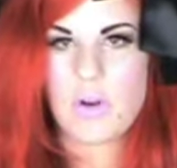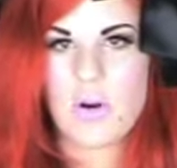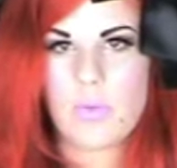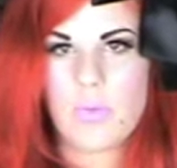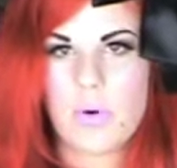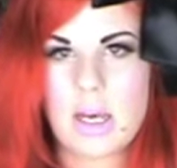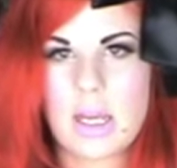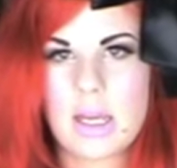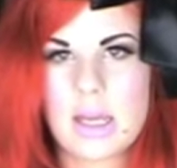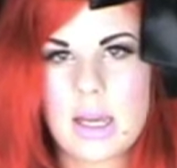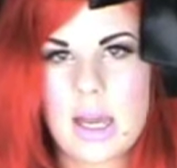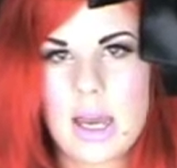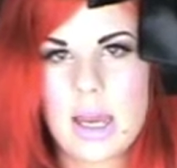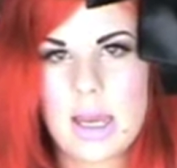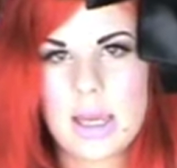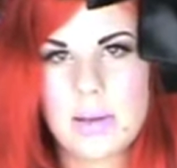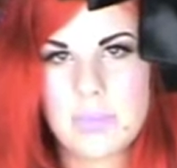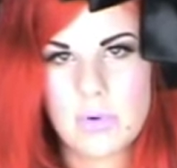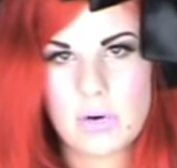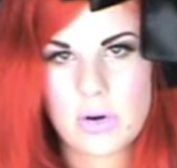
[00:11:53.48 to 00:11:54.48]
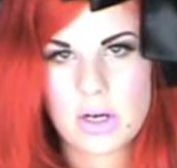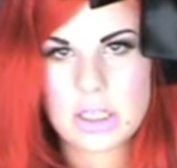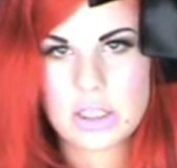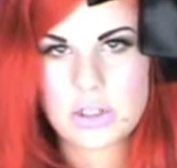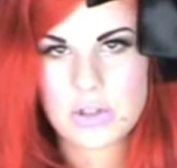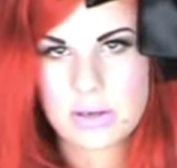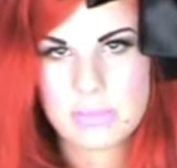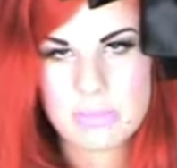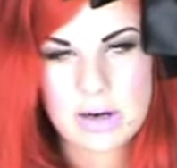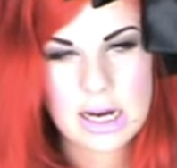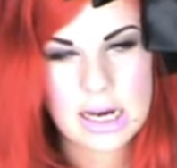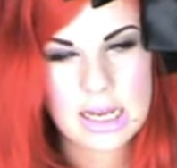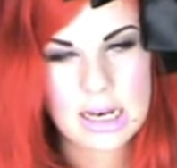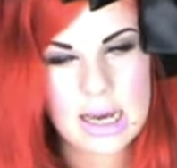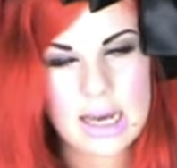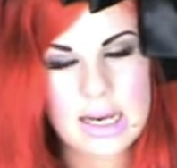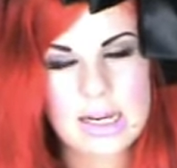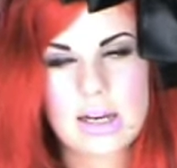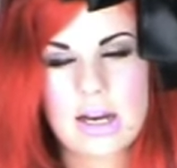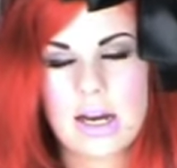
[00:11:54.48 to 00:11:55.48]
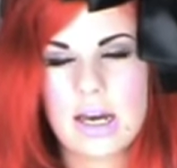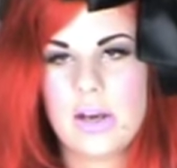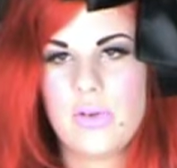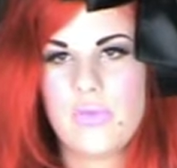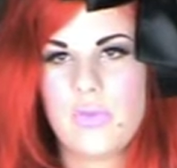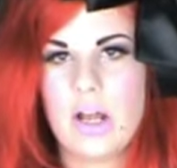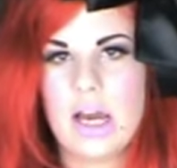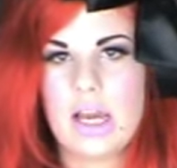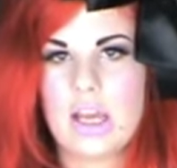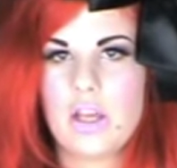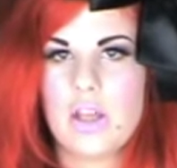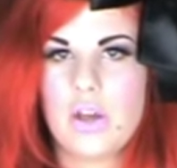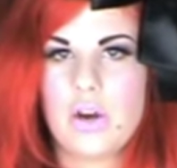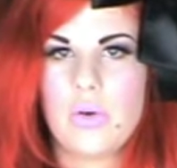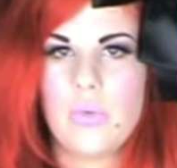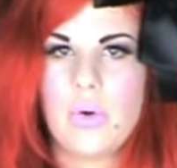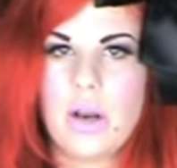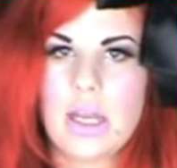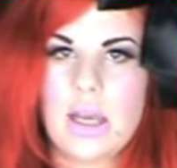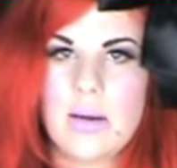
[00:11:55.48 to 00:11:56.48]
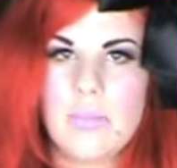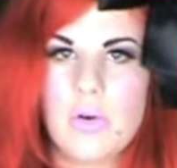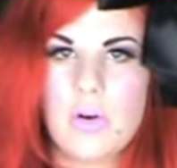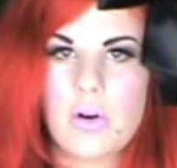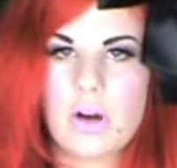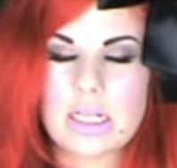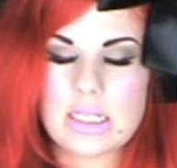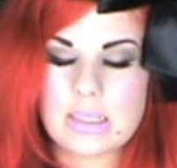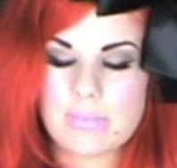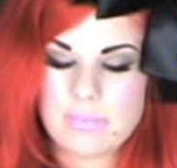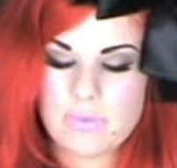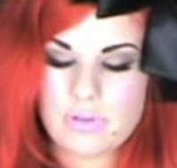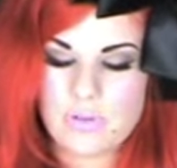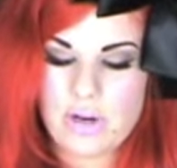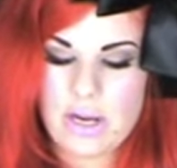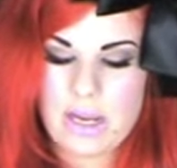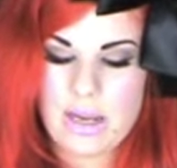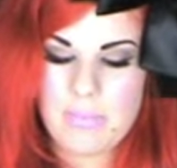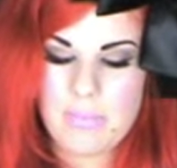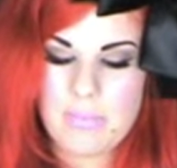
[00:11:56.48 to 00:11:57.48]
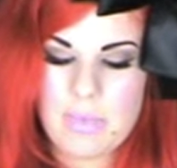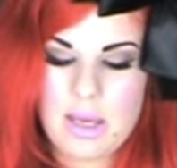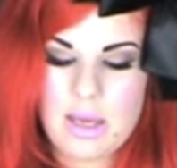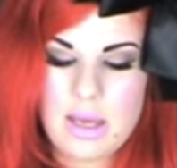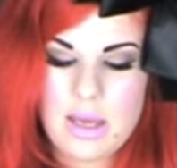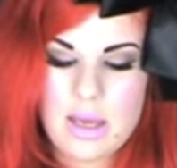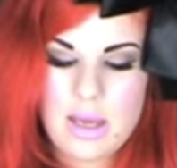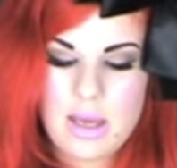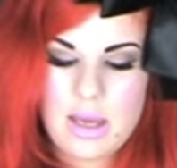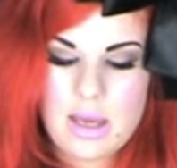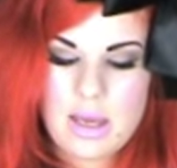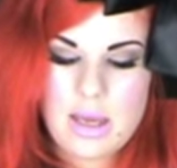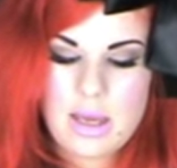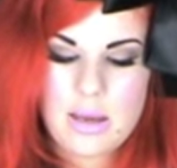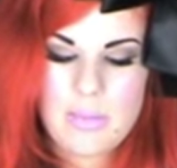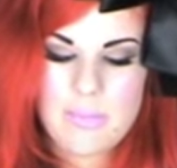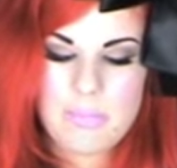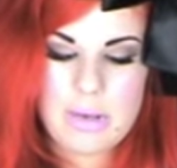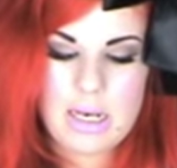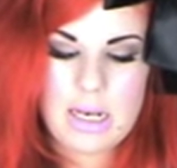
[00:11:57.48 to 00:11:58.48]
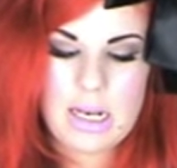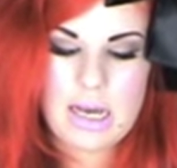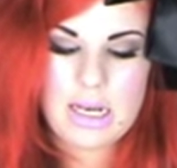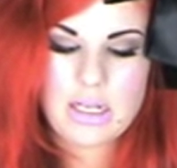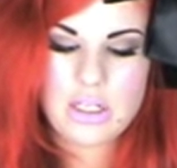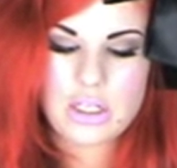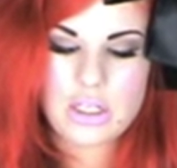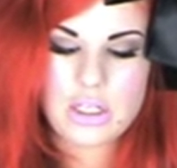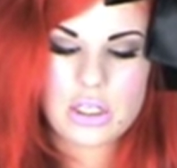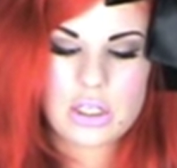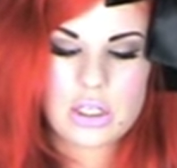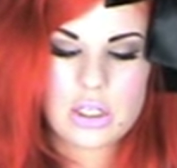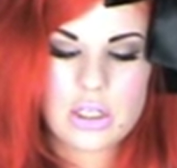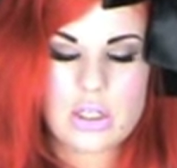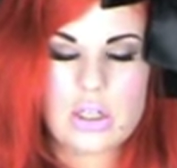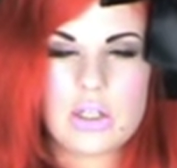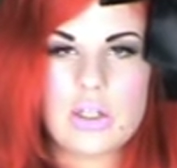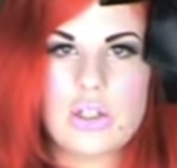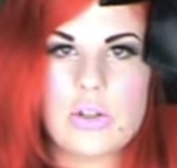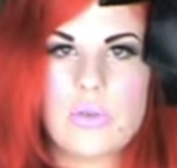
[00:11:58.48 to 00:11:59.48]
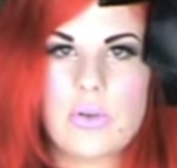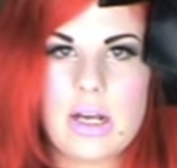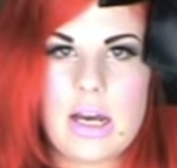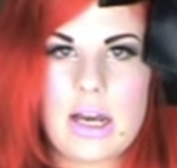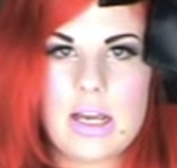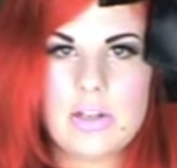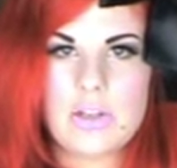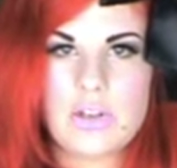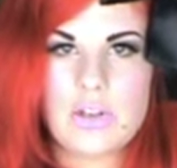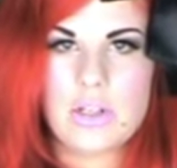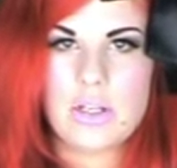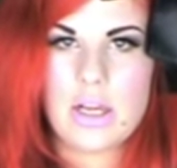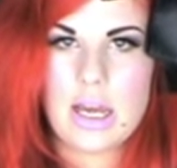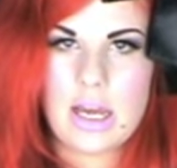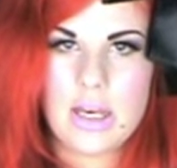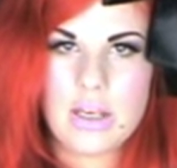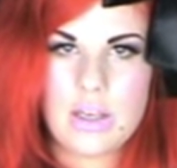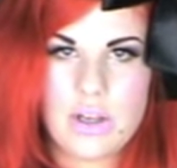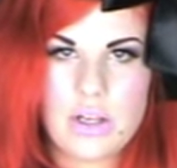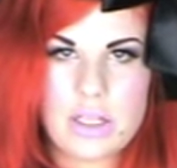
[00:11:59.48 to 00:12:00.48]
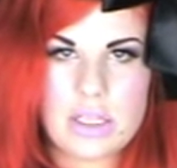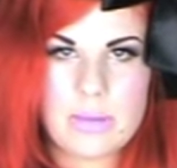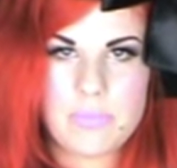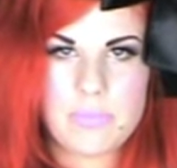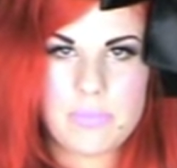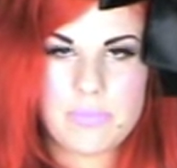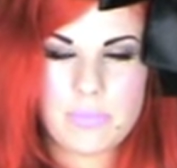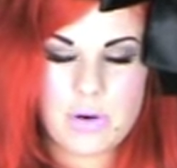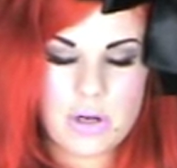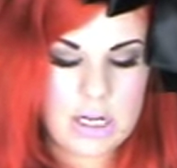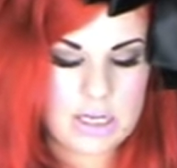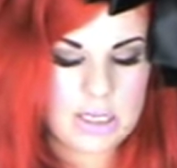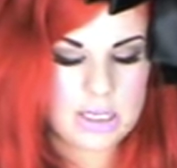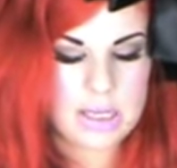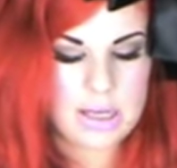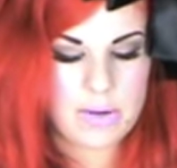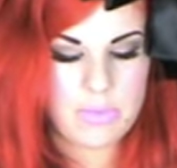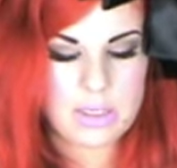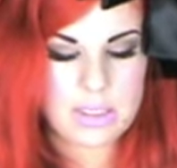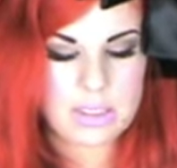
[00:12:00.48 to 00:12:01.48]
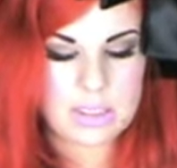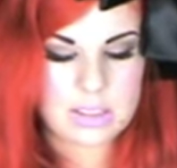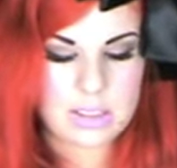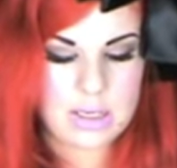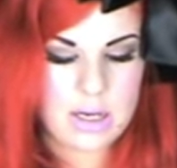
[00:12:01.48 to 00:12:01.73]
you're wanting a more extreme highlight, kind of like you're wanting a more extreme blush, do what I do and use a product that was